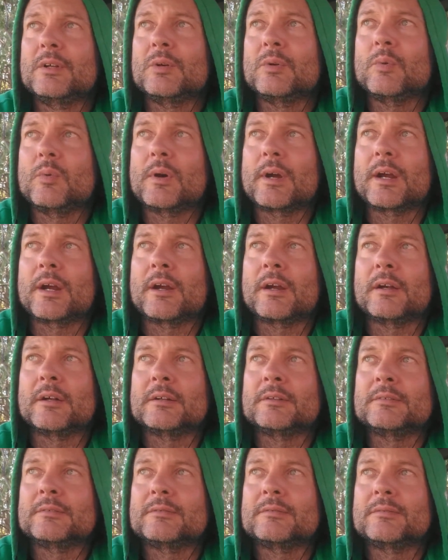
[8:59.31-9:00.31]

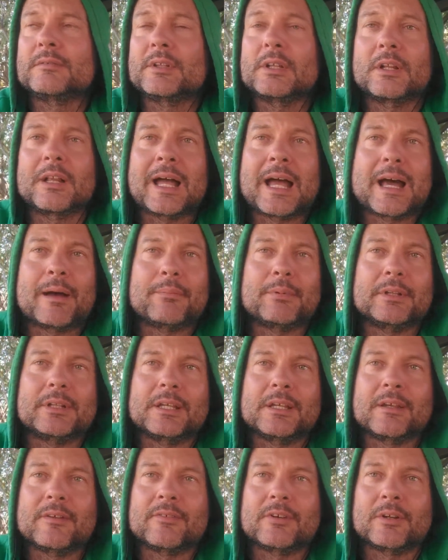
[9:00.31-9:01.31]
where you'll happily
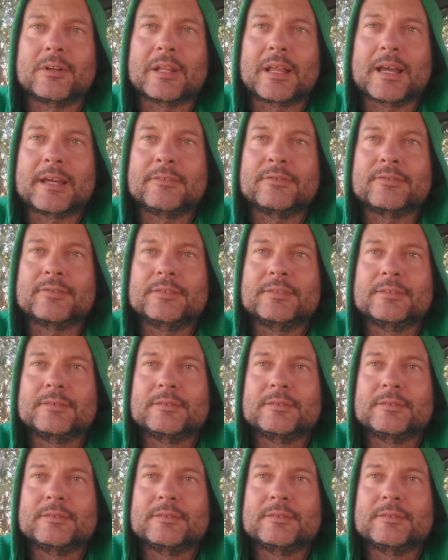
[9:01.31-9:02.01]
give your life